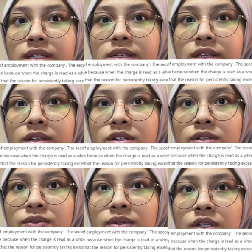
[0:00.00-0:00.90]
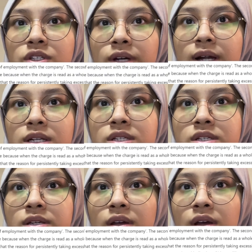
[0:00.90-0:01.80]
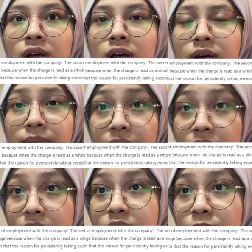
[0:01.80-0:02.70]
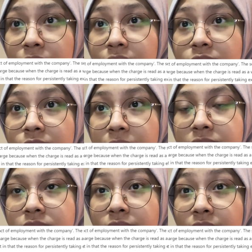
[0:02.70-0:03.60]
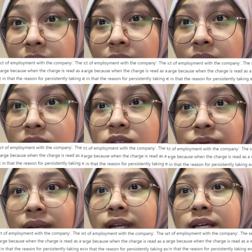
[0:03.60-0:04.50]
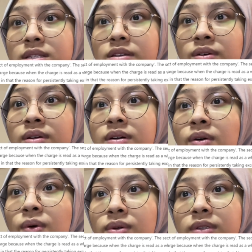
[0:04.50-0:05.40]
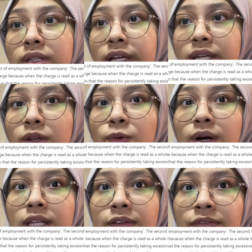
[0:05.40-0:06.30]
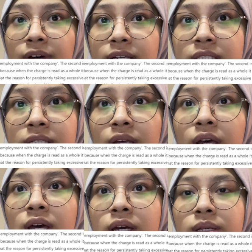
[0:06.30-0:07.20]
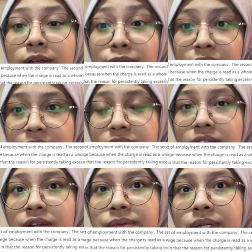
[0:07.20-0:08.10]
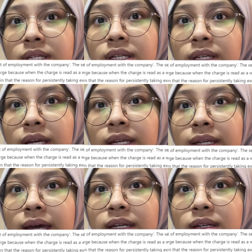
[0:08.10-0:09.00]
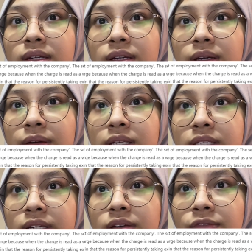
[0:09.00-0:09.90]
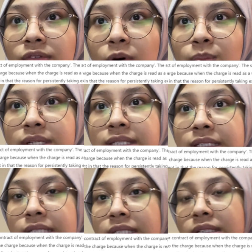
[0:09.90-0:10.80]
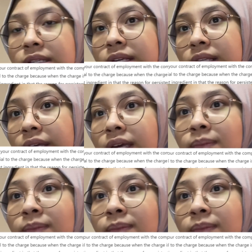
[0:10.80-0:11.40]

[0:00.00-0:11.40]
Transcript: essential to the charge, because when the charge is read as a whole, it qualifies. The first ingredient in that the reason for persistently